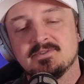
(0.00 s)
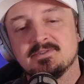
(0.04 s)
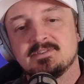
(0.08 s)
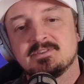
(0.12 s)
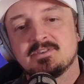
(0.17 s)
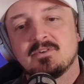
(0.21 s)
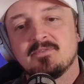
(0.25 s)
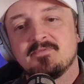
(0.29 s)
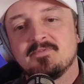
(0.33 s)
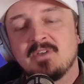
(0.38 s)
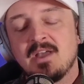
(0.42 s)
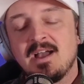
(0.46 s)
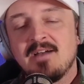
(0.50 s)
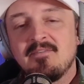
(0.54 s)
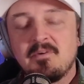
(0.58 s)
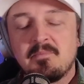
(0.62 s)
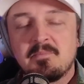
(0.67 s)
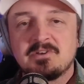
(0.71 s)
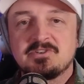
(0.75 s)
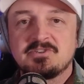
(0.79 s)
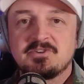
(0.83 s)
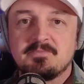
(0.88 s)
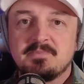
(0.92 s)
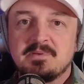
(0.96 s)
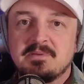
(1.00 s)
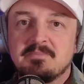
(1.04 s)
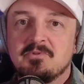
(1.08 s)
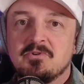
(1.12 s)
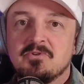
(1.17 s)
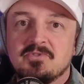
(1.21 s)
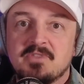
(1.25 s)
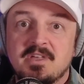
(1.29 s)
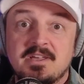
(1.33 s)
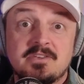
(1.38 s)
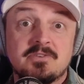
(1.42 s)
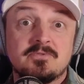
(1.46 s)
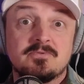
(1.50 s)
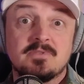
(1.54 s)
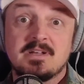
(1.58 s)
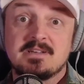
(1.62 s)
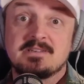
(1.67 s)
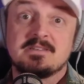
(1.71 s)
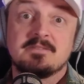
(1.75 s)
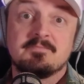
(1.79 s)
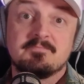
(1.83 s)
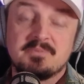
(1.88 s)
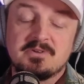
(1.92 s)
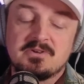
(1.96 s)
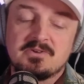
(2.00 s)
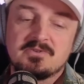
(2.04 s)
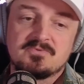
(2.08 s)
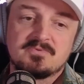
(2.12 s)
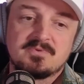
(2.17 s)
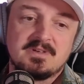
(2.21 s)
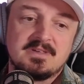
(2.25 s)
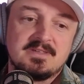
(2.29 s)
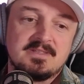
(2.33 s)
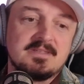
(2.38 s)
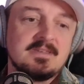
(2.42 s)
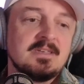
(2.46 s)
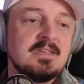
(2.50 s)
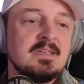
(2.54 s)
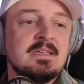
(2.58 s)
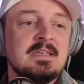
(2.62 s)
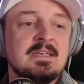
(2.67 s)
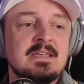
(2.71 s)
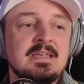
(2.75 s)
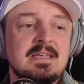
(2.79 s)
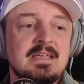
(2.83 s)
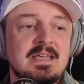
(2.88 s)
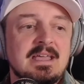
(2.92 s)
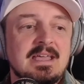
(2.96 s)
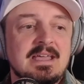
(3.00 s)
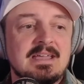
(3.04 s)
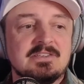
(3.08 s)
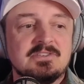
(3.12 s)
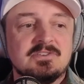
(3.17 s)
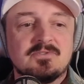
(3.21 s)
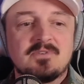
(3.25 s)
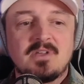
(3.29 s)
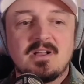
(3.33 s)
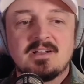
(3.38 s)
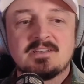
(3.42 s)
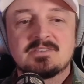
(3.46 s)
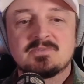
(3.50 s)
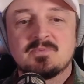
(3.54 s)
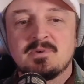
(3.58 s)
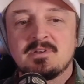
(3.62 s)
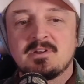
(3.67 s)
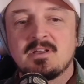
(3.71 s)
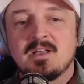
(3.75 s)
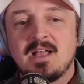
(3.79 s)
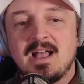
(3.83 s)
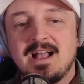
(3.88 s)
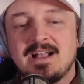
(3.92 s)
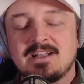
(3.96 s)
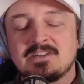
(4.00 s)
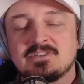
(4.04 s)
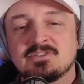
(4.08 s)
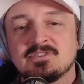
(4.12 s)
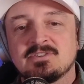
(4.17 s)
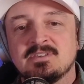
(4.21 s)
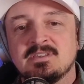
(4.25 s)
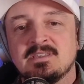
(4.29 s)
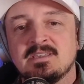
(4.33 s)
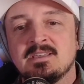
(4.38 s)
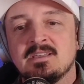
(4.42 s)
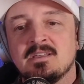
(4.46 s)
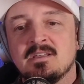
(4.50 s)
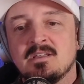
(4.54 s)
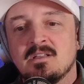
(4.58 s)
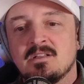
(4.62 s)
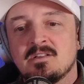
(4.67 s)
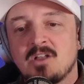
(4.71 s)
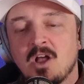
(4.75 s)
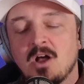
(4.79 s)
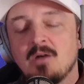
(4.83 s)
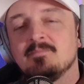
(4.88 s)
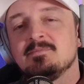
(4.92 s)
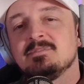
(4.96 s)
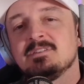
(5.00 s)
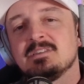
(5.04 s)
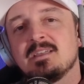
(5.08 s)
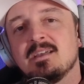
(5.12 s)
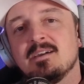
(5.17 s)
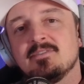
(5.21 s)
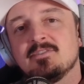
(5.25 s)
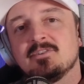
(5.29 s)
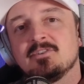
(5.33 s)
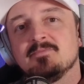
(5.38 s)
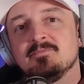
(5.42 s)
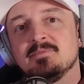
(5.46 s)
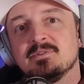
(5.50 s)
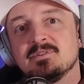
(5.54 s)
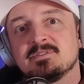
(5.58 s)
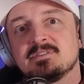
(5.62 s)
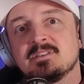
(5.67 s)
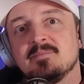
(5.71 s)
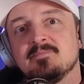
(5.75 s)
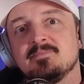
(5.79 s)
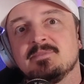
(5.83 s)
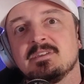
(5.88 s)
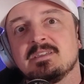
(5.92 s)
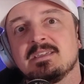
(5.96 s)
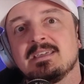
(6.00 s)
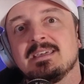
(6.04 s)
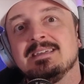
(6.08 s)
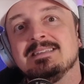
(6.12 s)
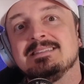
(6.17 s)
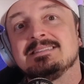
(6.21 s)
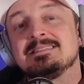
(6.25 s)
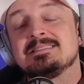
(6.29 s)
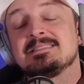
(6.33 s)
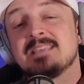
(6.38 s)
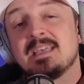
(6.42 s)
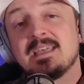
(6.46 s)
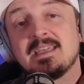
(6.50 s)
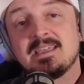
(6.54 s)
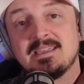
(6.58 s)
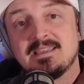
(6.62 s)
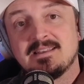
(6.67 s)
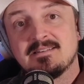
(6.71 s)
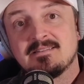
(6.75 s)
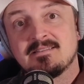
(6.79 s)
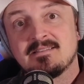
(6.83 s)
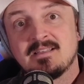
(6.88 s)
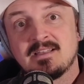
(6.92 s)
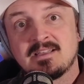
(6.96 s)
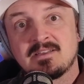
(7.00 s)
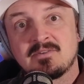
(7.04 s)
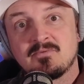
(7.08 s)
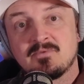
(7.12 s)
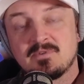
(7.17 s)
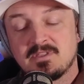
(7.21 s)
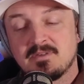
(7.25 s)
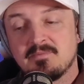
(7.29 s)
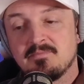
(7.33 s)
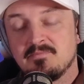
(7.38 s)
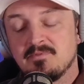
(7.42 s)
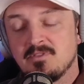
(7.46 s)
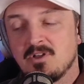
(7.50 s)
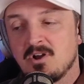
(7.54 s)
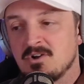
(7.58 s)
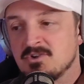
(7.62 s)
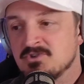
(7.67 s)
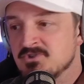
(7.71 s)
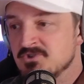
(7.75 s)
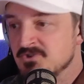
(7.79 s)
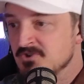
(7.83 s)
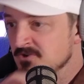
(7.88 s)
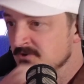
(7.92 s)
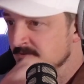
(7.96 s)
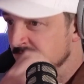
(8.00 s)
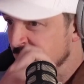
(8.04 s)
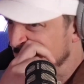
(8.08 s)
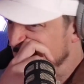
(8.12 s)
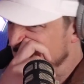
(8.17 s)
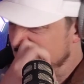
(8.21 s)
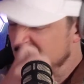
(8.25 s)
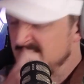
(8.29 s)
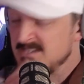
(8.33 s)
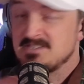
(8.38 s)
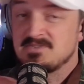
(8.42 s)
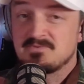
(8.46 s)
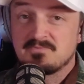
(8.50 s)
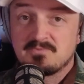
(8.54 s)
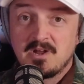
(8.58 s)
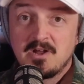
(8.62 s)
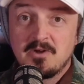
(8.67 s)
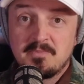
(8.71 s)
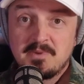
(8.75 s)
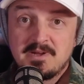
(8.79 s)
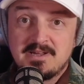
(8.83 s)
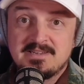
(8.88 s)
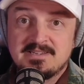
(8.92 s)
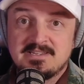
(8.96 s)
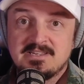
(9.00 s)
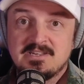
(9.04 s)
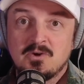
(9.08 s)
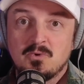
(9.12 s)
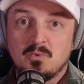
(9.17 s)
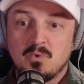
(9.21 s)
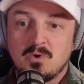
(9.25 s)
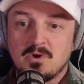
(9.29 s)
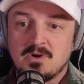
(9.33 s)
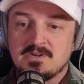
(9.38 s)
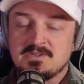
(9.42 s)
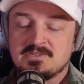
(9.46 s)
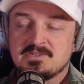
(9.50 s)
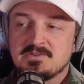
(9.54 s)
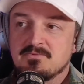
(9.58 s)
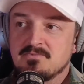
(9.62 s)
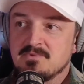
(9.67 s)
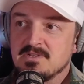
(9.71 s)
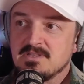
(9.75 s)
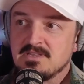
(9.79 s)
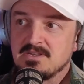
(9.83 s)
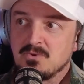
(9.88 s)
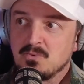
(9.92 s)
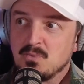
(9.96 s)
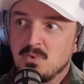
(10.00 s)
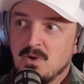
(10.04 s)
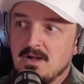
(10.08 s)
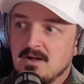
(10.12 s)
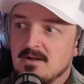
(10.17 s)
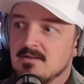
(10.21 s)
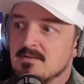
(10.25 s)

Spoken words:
So if you have a bunch of people that you like to build with, and you guys want to actually come together and build something insane, like with a large group, this realm idea works really well.